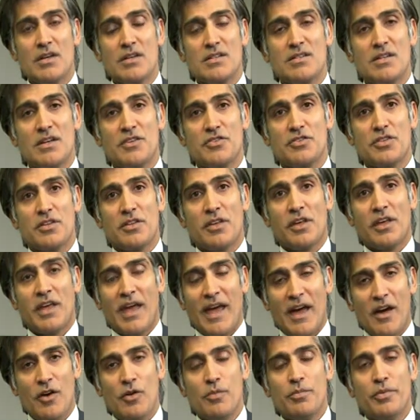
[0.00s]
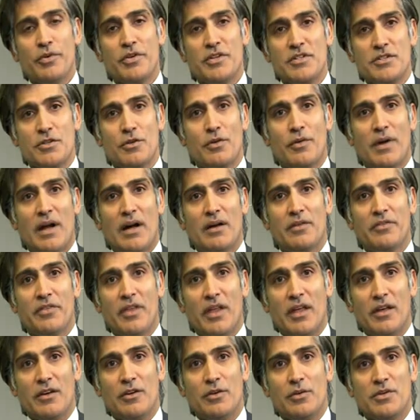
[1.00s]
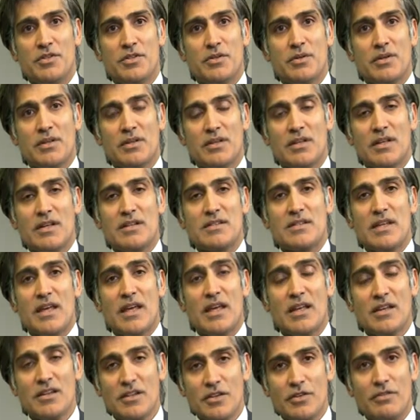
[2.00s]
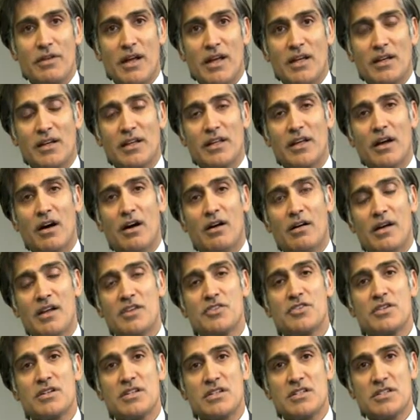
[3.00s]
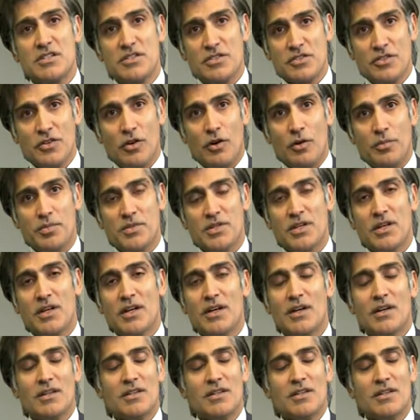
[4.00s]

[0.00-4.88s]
such that the cowboys who are out there who are doing things incorrectly are actually stopped.